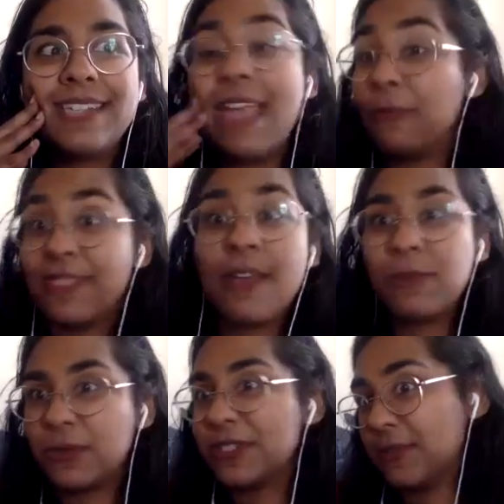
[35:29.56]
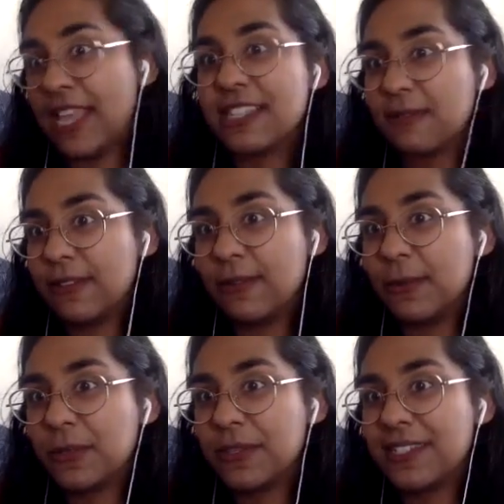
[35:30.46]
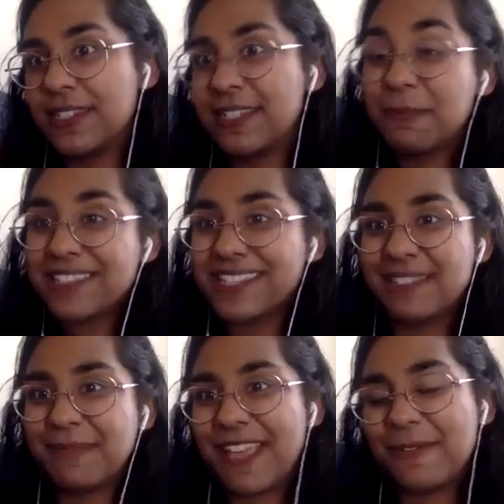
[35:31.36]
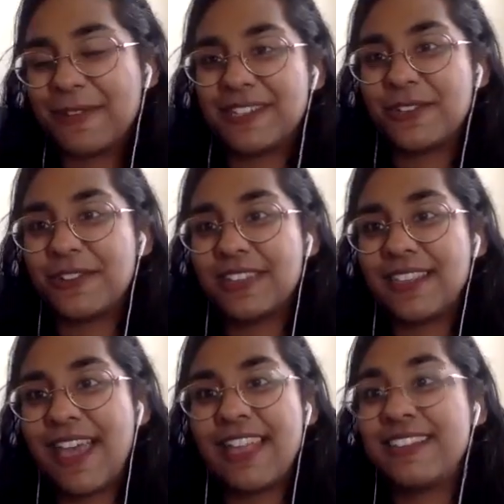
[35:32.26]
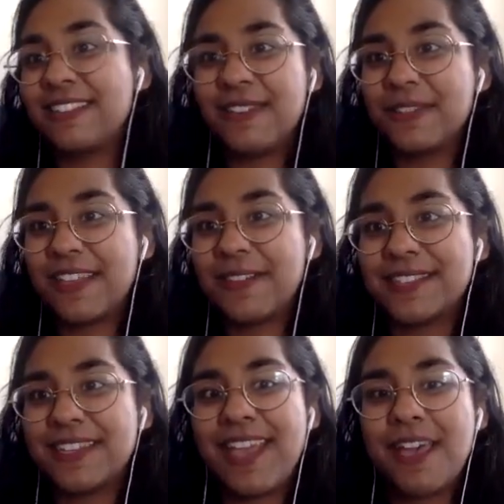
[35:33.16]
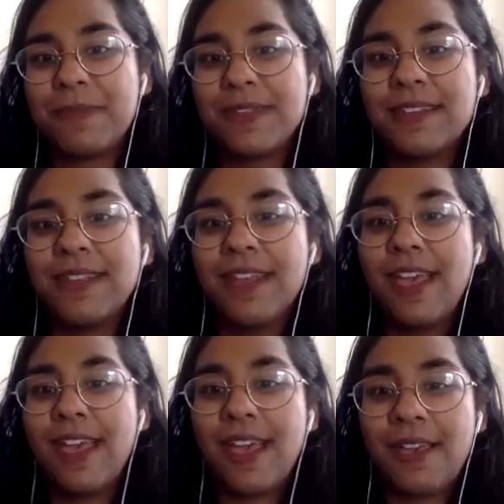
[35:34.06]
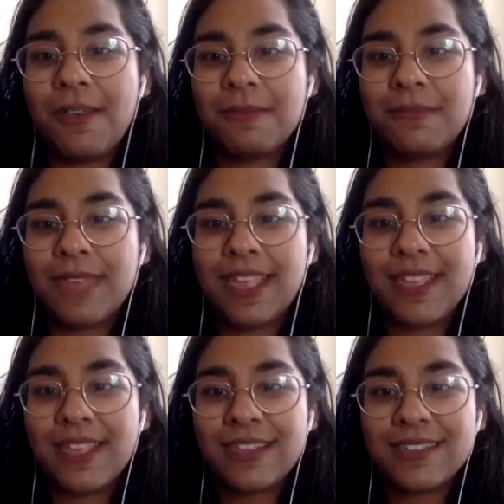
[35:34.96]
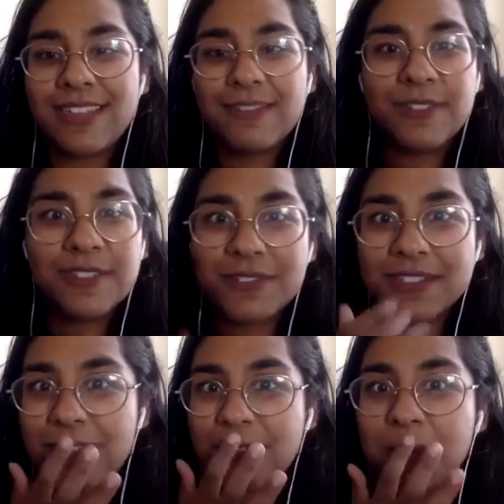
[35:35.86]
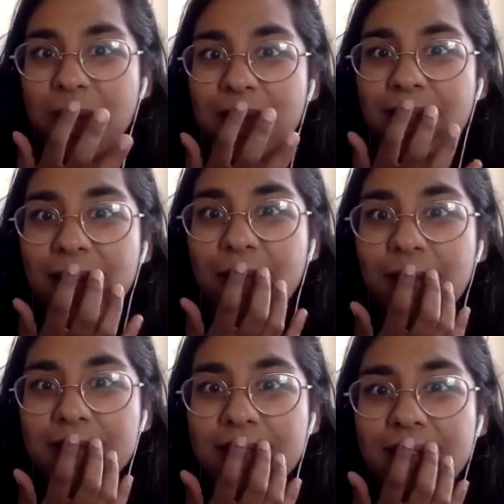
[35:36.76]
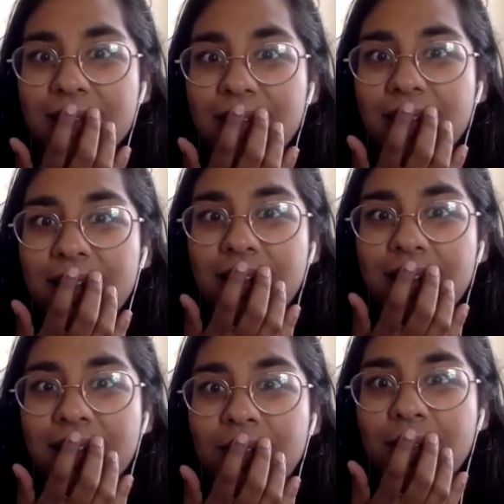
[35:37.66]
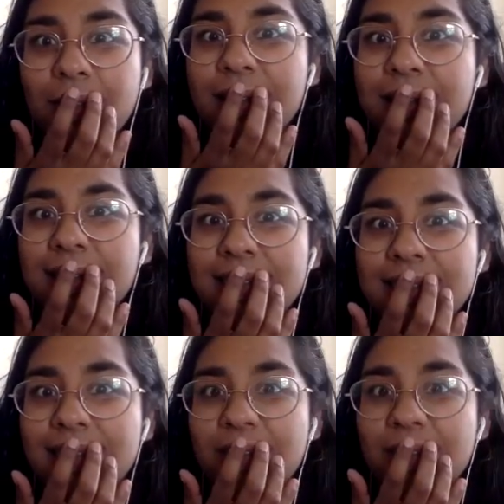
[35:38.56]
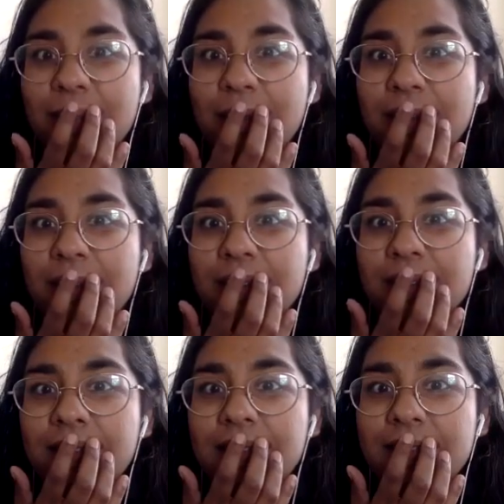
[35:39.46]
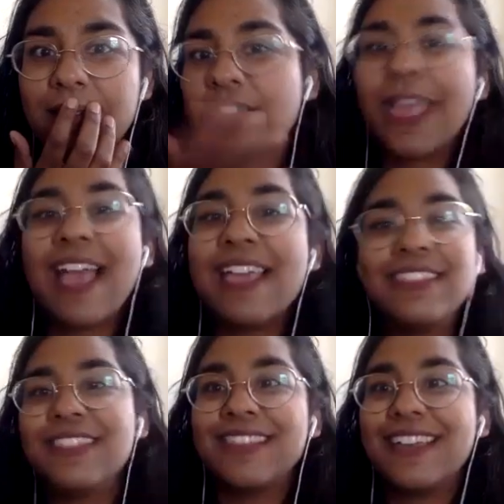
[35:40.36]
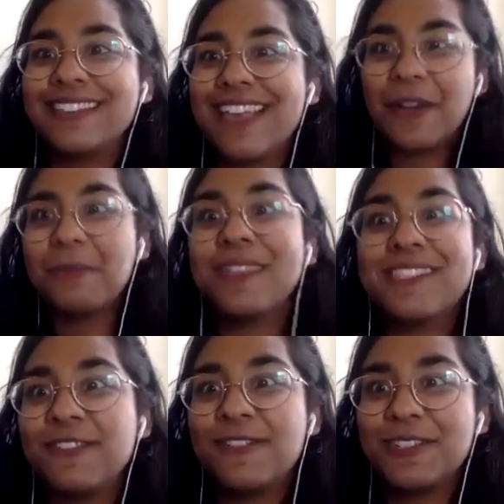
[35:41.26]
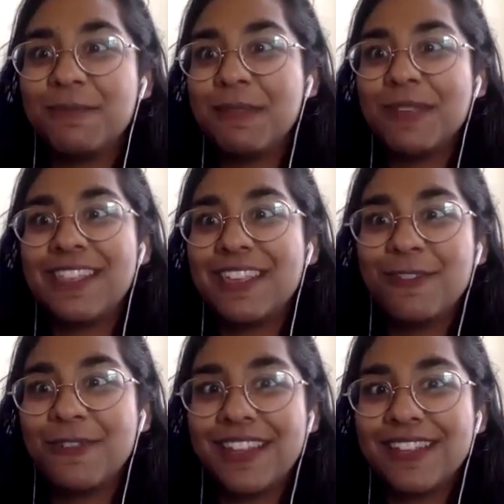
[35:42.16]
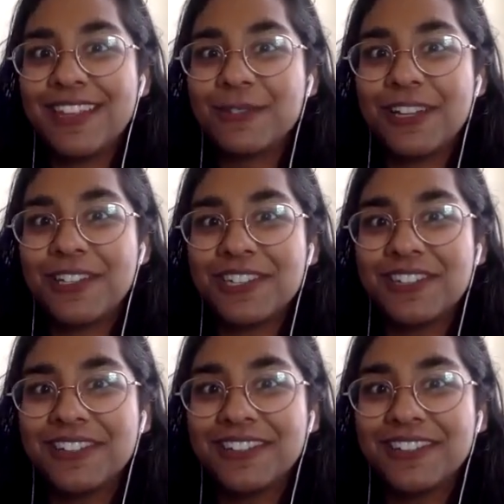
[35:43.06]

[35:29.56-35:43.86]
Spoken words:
and that which was surprising to me. I wasn't sure that I didn't know that was going to happen. And I feel like there's another part of that question. What did I discover about these stories? Okay, I think I hope that's sufficient, Mimi. Thank you for that nice question.